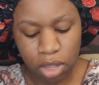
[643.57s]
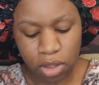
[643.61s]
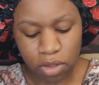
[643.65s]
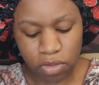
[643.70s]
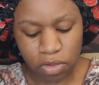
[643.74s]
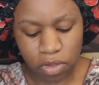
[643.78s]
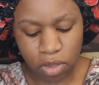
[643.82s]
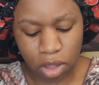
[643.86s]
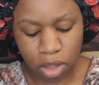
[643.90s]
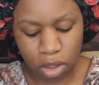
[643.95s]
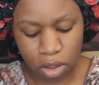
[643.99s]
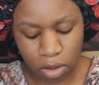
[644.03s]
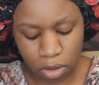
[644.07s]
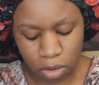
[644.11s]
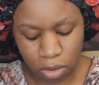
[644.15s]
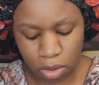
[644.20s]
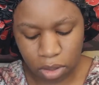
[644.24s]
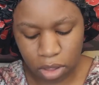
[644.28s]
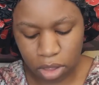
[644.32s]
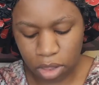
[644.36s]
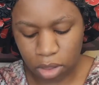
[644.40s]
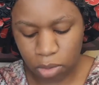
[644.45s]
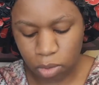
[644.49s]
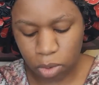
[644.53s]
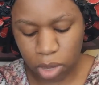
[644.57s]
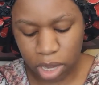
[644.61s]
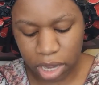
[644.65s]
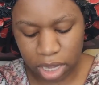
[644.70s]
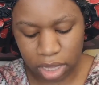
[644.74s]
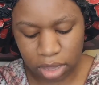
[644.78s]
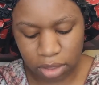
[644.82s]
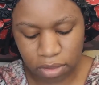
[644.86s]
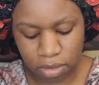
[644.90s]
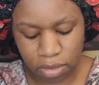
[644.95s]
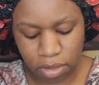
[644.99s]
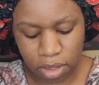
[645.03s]
So
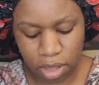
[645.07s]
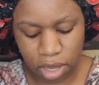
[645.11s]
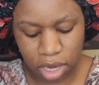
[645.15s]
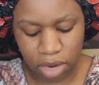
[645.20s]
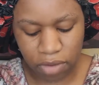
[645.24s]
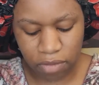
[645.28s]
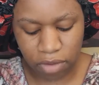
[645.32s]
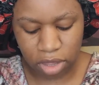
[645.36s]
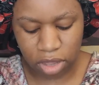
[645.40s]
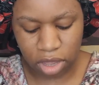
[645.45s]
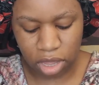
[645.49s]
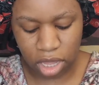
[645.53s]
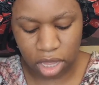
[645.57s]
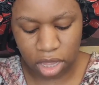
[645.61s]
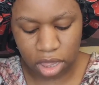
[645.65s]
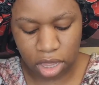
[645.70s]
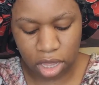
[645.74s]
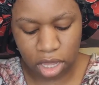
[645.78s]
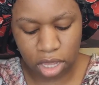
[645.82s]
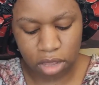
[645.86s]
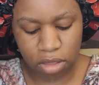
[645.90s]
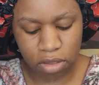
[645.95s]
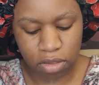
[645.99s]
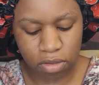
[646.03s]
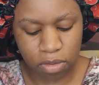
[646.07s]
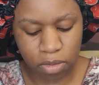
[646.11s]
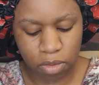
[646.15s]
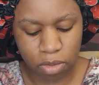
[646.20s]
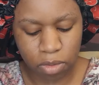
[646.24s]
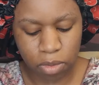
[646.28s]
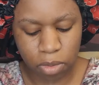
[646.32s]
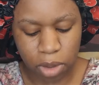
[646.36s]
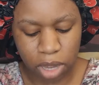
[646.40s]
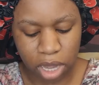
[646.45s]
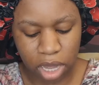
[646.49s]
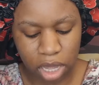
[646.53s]
Watts and everything, this
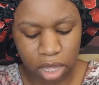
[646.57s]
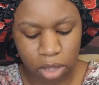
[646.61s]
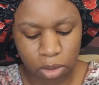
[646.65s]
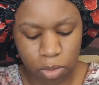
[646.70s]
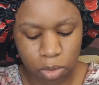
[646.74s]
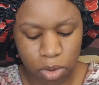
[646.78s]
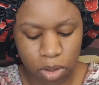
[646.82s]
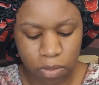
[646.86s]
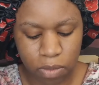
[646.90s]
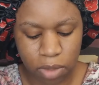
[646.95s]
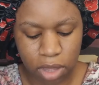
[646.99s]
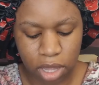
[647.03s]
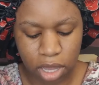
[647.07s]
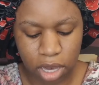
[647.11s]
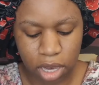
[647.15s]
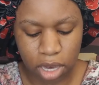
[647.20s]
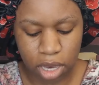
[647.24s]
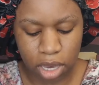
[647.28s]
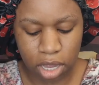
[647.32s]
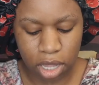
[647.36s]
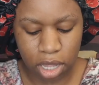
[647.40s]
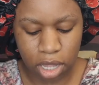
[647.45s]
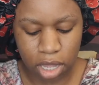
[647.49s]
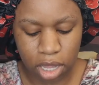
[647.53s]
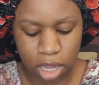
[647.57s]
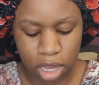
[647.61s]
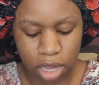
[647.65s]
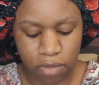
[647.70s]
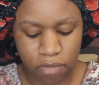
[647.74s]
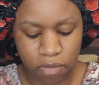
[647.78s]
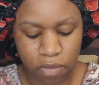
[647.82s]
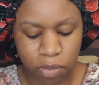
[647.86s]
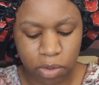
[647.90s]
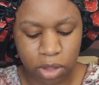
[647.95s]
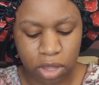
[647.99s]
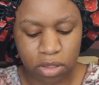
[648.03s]
white woman
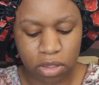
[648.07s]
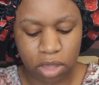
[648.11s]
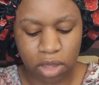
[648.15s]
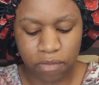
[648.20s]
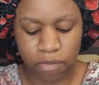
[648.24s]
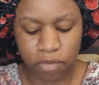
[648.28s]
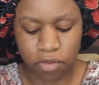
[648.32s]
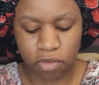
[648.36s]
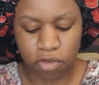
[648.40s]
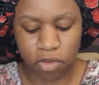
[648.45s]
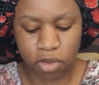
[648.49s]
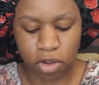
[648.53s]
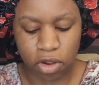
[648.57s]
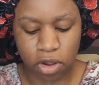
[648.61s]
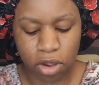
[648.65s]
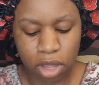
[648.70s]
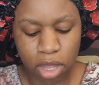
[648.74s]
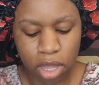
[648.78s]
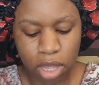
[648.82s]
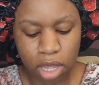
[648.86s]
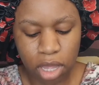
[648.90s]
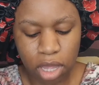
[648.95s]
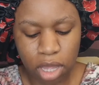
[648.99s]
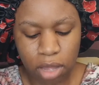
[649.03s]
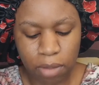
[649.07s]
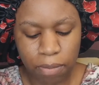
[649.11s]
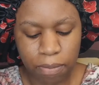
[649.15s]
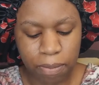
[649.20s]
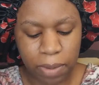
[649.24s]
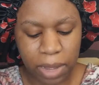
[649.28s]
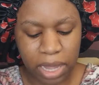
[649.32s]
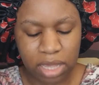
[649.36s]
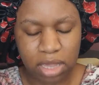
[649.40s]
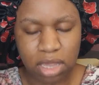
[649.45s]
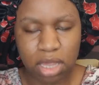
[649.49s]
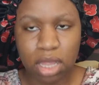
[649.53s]
of a police officer
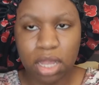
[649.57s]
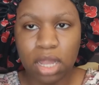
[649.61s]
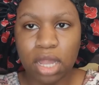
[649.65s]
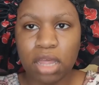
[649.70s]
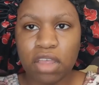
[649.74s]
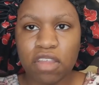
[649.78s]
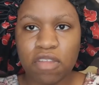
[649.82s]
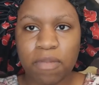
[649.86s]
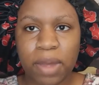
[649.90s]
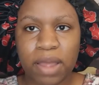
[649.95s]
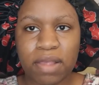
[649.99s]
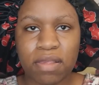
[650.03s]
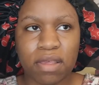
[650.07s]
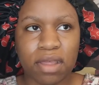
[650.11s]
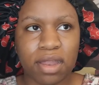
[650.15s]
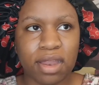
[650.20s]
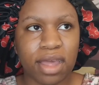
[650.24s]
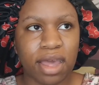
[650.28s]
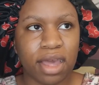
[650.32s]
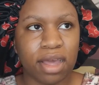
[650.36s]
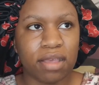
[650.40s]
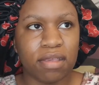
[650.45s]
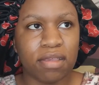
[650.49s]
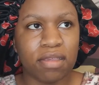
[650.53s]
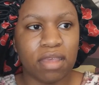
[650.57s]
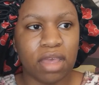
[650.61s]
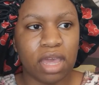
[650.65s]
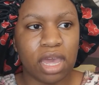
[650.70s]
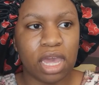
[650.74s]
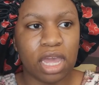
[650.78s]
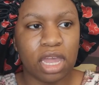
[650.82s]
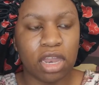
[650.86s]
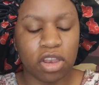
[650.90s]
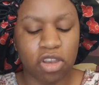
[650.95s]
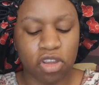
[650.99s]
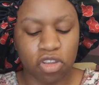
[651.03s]
basically spends the next
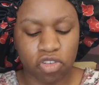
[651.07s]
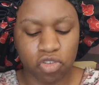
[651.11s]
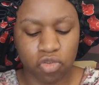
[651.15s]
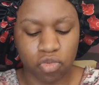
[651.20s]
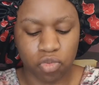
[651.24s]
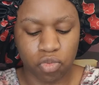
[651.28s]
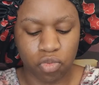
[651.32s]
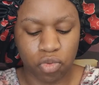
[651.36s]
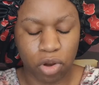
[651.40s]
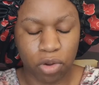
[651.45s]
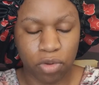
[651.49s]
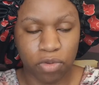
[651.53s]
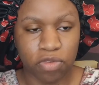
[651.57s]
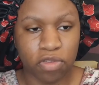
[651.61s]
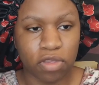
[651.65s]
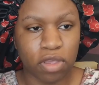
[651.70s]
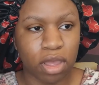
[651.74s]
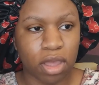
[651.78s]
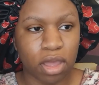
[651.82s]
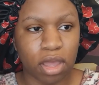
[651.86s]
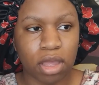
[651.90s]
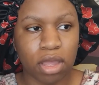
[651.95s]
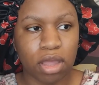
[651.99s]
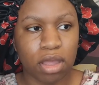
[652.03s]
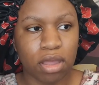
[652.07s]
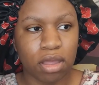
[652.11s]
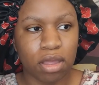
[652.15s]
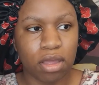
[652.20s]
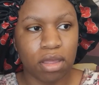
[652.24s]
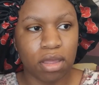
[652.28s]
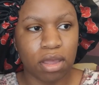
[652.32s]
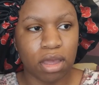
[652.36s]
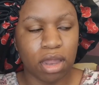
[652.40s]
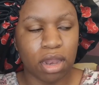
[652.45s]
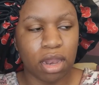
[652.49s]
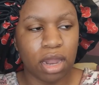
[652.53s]
scene just roasting.
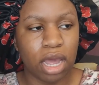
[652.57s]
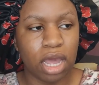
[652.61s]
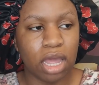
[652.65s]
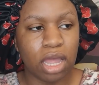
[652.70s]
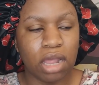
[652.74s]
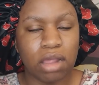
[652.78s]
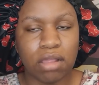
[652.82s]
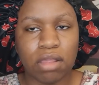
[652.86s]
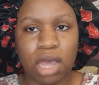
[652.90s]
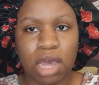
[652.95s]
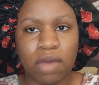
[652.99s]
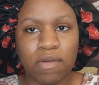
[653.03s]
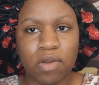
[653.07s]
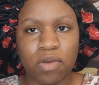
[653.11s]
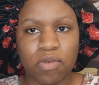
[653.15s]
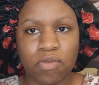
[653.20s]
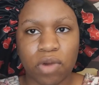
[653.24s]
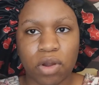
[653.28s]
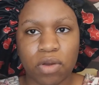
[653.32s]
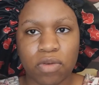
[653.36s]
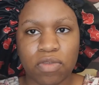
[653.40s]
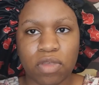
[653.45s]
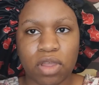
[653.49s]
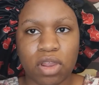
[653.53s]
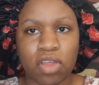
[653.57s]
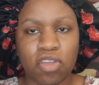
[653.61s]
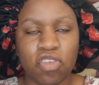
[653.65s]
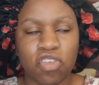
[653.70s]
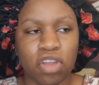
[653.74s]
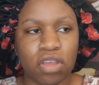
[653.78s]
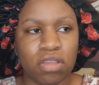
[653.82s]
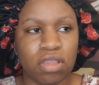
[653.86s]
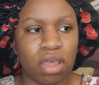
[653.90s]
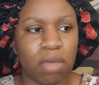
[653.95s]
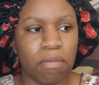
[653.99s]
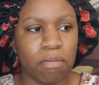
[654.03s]
And it's not even roasting, it's
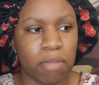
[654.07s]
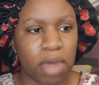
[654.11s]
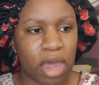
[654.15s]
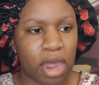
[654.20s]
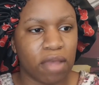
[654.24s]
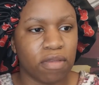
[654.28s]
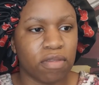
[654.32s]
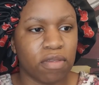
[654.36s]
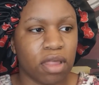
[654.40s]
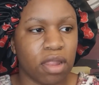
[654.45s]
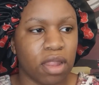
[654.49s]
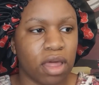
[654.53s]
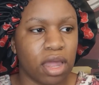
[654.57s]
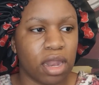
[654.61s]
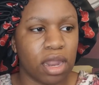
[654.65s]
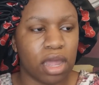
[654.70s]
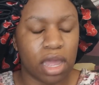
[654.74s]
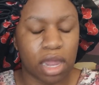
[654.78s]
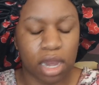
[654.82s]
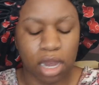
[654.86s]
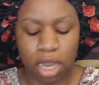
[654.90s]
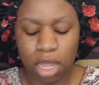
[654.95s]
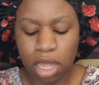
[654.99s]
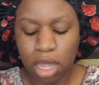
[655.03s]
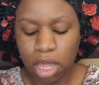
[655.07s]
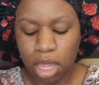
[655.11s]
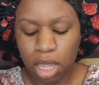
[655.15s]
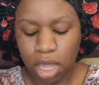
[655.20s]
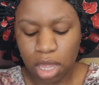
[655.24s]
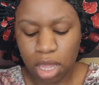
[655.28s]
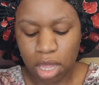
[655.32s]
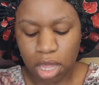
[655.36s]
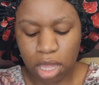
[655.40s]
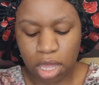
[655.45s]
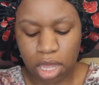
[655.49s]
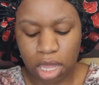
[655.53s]
just emasculating
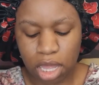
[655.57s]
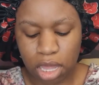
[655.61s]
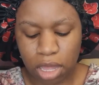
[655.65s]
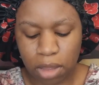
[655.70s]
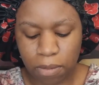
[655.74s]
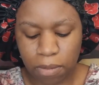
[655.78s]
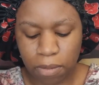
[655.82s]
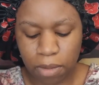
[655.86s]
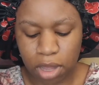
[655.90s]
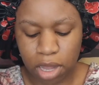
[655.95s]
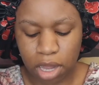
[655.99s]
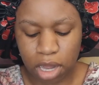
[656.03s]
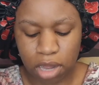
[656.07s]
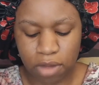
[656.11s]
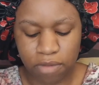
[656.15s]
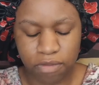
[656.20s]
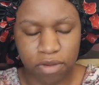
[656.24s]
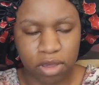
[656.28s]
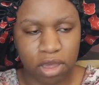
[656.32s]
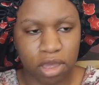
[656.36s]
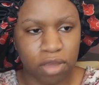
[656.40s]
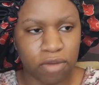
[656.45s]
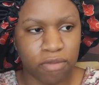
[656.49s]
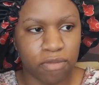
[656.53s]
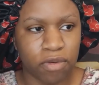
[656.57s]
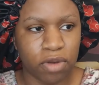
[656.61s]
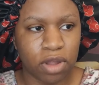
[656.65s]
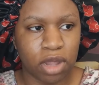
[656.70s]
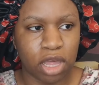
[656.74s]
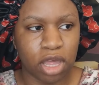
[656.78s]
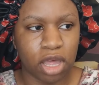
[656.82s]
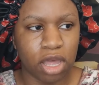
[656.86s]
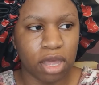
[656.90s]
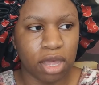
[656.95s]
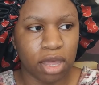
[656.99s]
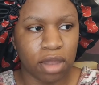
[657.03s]
Coffee for
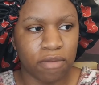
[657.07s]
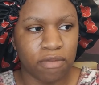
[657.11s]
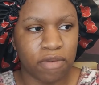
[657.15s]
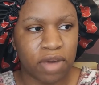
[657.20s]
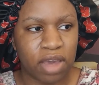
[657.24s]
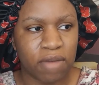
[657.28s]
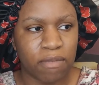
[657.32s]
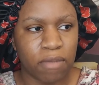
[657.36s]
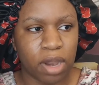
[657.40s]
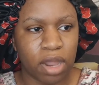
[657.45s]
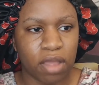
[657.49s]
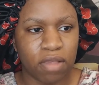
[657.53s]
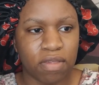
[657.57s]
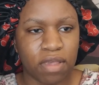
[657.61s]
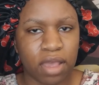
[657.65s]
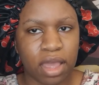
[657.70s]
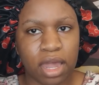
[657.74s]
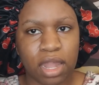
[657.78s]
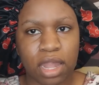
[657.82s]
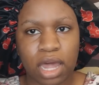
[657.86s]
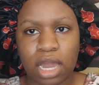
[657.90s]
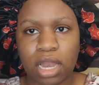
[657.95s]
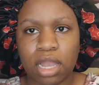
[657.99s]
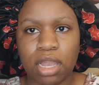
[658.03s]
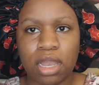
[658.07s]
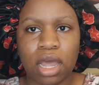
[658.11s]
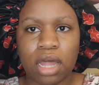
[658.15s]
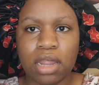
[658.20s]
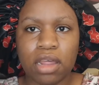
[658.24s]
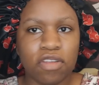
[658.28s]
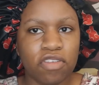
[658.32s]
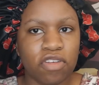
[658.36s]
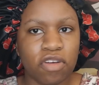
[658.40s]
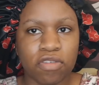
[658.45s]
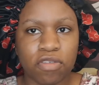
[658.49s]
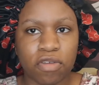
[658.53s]
like a good 5 minutes. And like none of
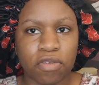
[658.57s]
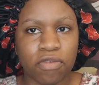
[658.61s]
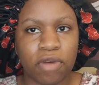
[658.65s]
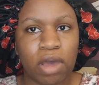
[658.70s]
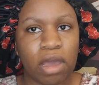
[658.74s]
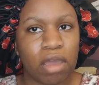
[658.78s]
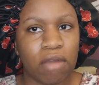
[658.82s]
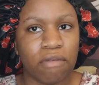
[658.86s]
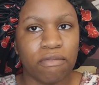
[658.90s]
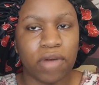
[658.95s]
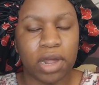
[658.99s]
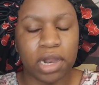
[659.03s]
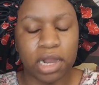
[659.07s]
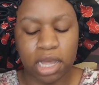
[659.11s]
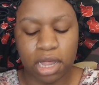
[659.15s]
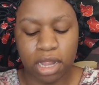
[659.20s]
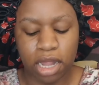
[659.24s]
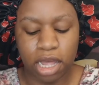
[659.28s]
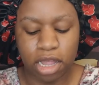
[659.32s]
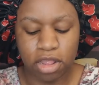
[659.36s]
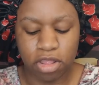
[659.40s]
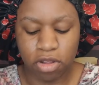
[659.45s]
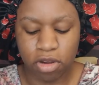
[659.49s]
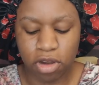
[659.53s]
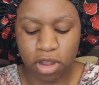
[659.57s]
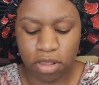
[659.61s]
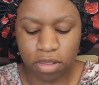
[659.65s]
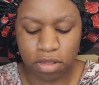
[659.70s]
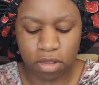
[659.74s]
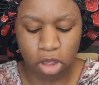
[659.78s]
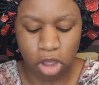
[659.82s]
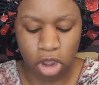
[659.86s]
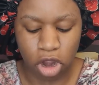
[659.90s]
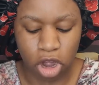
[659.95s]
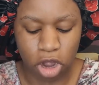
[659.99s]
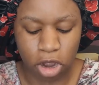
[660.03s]
these jokes are fucking funny. Like they're
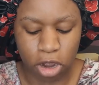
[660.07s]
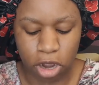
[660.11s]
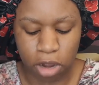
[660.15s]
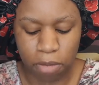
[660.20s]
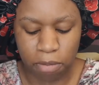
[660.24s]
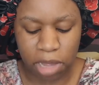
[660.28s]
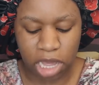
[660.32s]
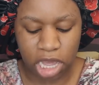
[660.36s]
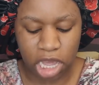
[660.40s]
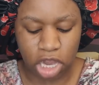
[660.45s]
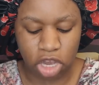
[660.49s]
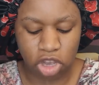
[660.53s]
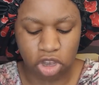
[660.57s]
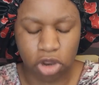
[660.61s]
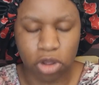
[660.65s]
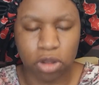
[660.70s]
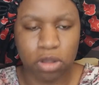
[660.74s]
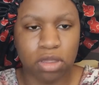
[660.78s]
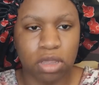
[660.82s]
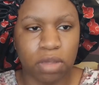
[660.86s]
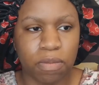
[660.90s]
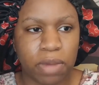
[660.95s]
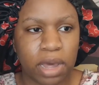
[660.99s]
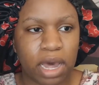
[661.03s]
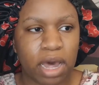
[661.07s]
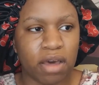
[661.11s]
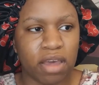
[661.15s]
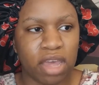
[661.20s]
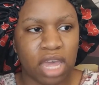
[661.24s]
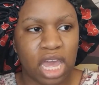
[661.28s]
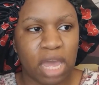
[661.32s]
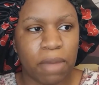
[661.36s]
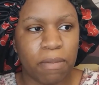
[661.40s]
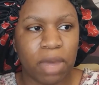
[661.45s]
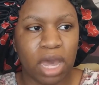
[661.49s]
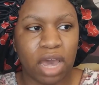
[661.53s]
just her making jokes about
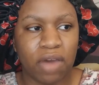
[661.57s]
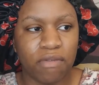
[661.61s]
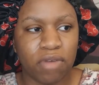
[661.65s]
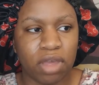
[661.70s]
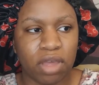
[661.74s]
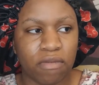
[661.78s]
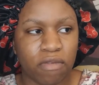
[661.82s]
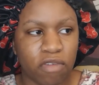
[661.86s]
him having a